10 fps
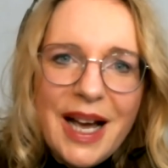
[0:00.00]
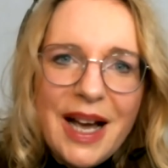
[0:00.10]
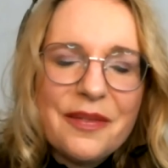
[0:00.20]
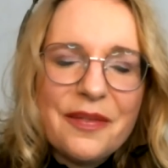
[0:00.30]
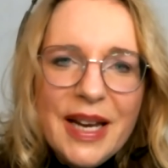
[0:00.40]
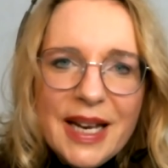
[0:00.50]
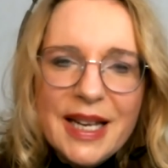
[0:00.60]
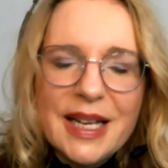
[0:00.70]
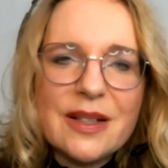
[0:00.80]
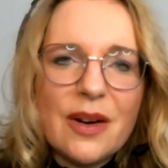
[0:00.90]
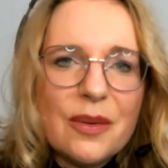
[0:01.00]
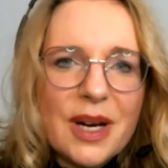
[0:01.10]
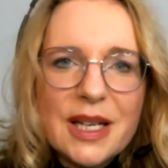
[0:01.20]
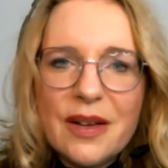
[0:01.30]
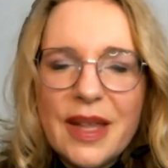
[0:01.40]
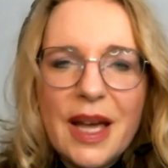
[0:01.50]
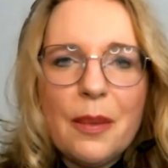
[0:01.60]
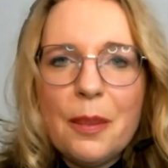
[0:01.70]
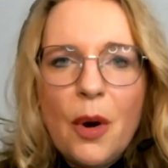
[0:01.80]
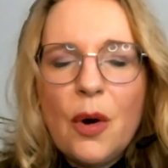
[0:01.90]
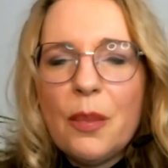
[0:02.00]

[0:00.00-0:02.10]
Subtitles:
are feeling it already, and they are more